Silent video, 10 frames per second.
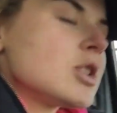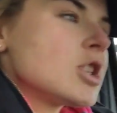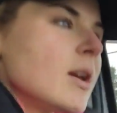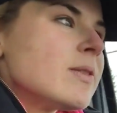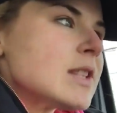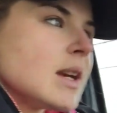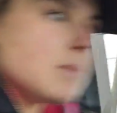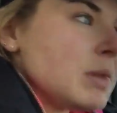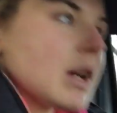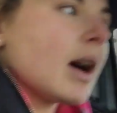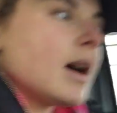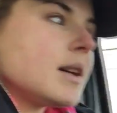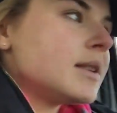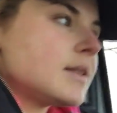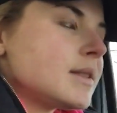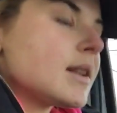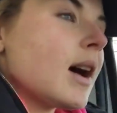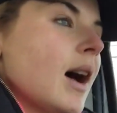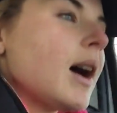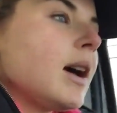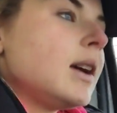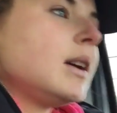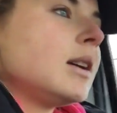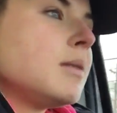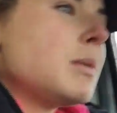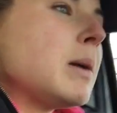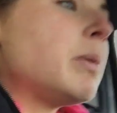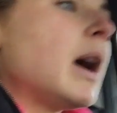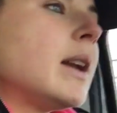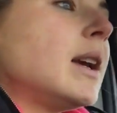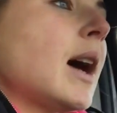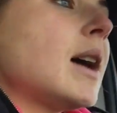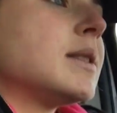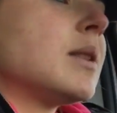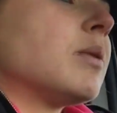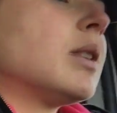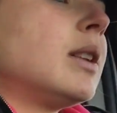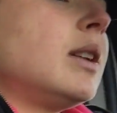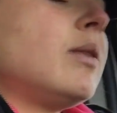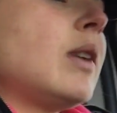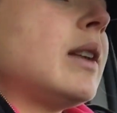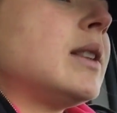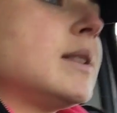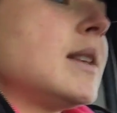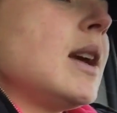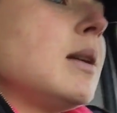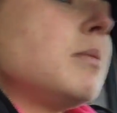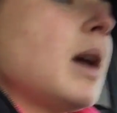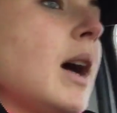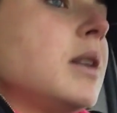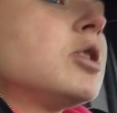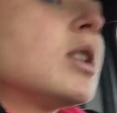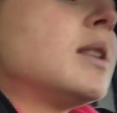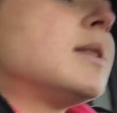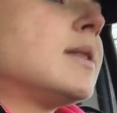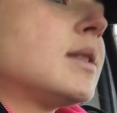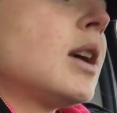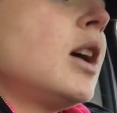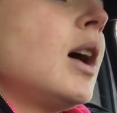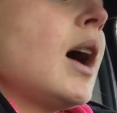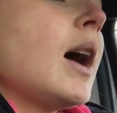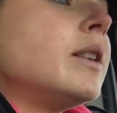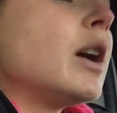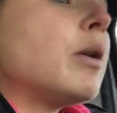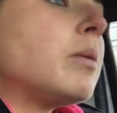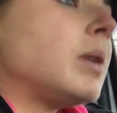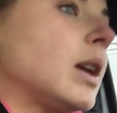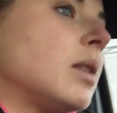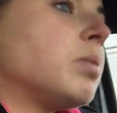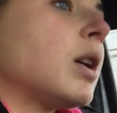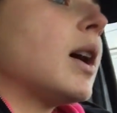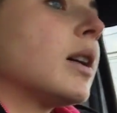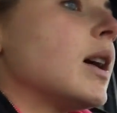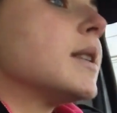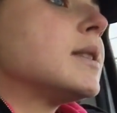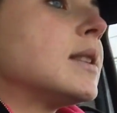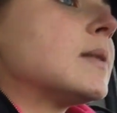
shifted because my body hasn't really felt the same. I know I'm making progress as